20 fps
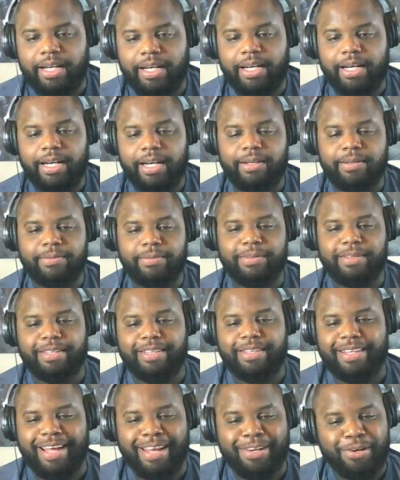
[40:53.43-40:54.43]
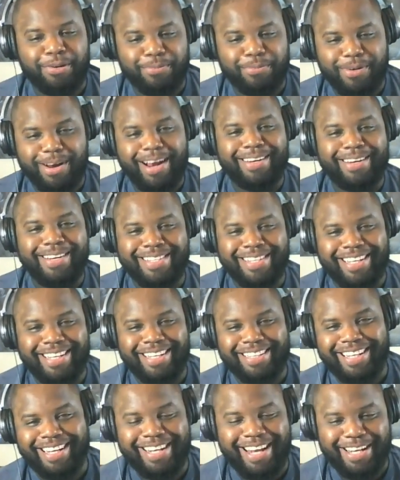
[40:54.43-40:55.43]
Uh, I know Briar doesn't
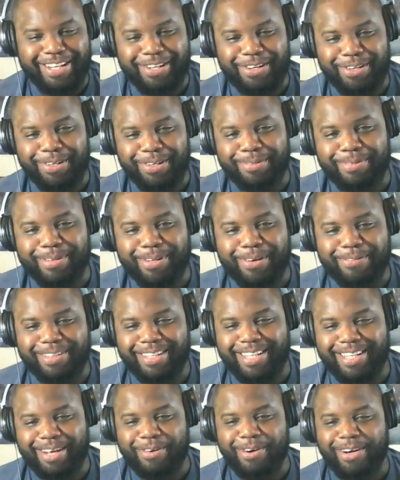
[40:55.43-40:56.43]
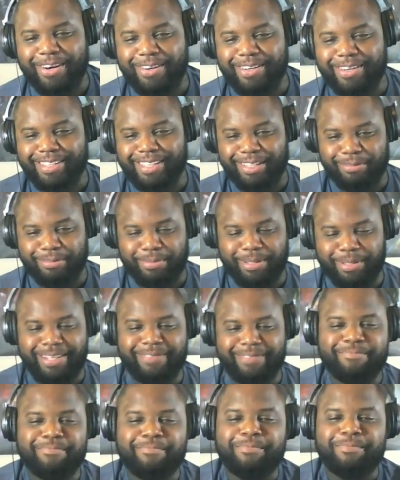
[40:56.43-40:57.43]
like that netcode, but hopefully they work on it a little
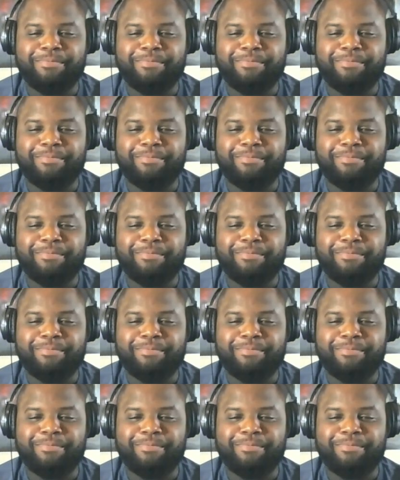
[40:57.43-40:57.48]
bit.